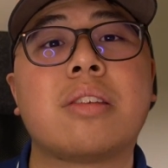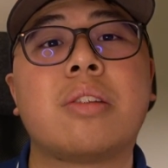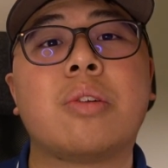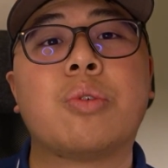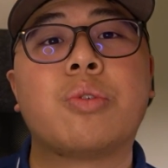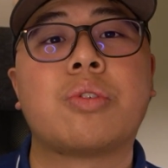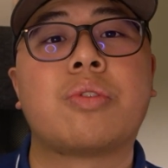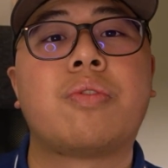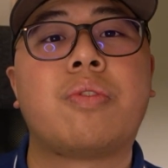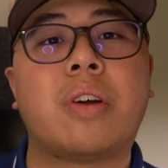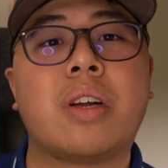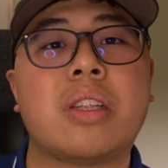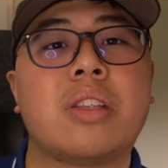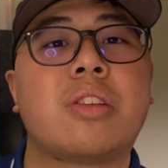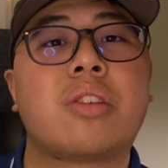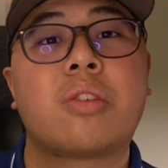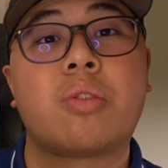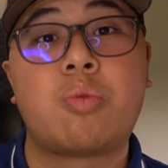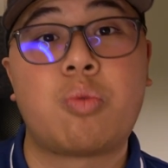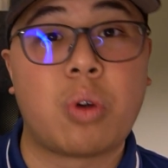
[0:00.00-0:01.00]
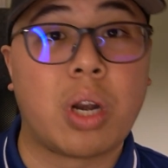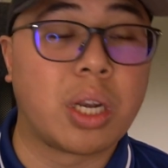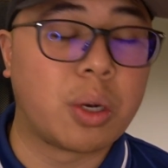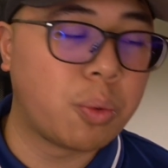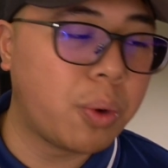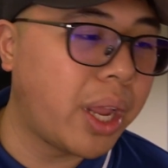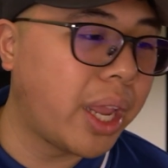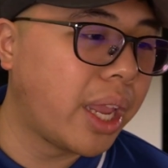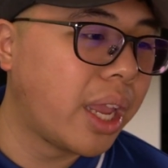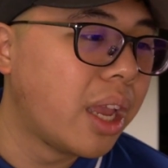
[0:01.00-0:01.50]
those funds right
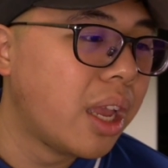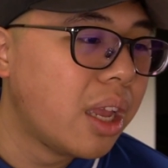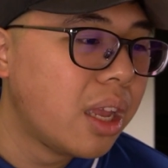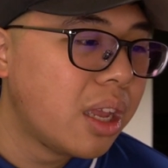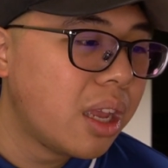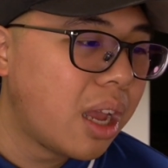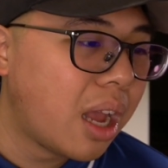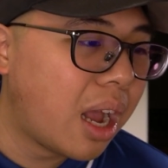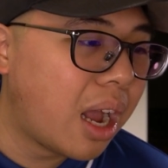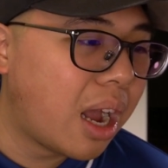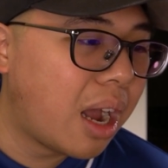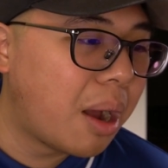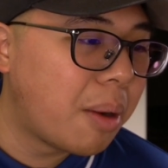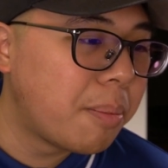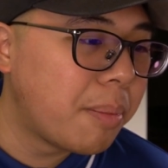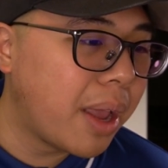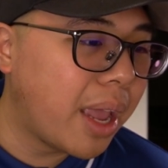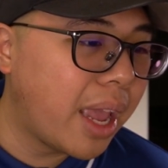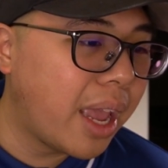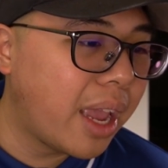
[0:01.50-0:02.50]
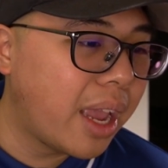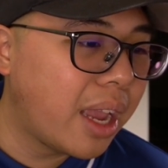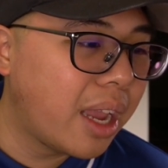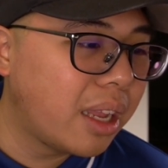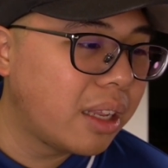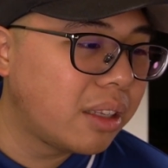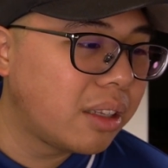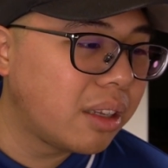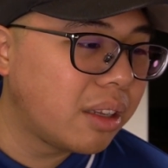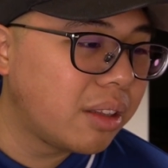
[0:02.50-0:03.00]
away.
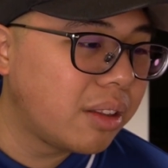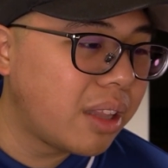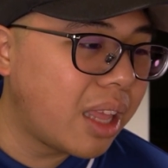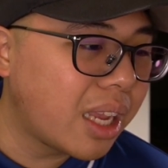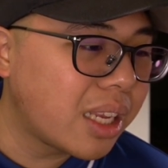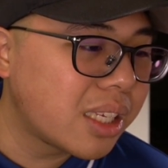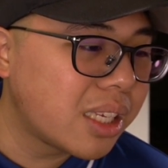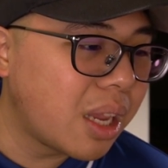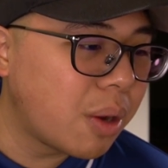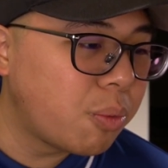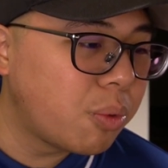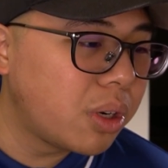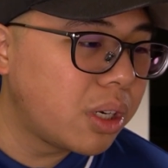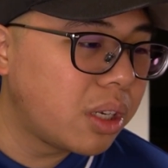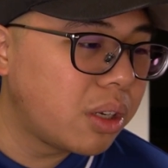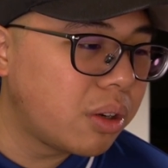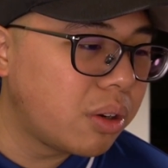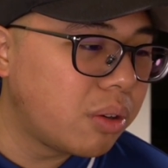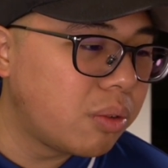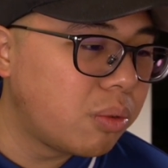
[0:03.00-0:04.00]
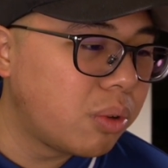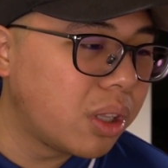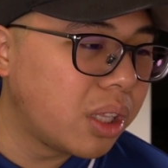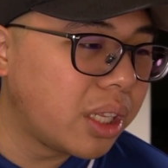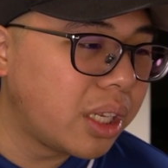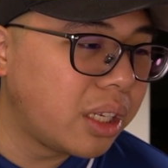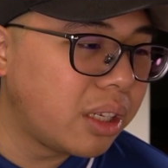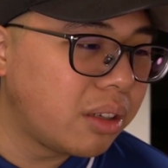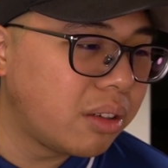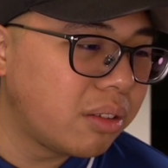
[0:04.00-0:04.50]
And next I would
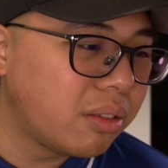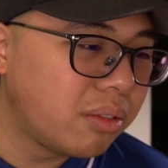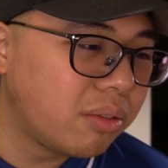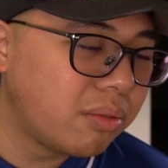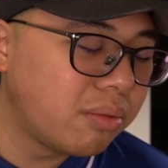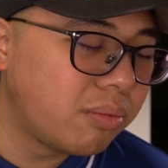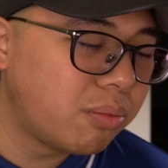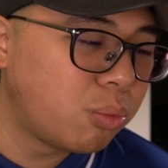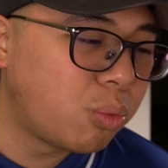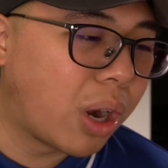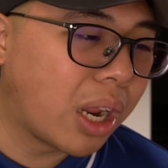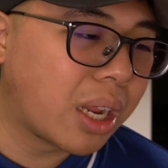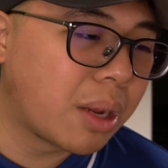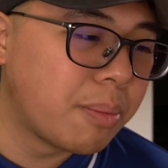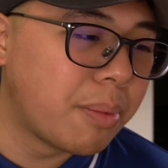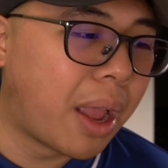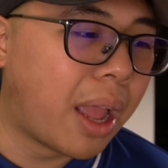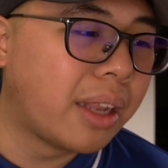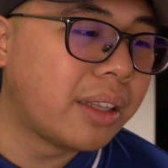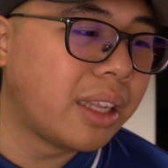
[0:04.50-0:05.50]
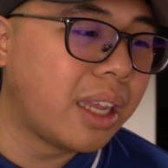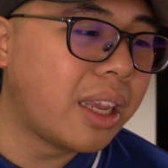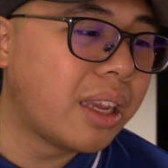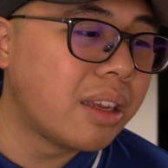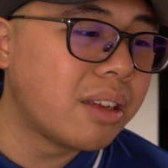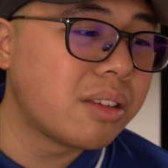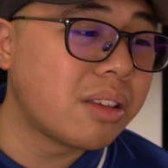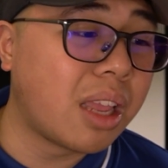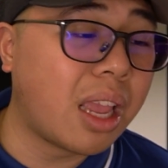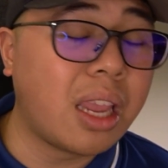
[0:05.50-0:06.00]
really recommend
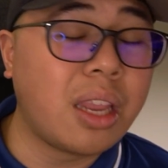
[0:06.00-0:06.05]
is,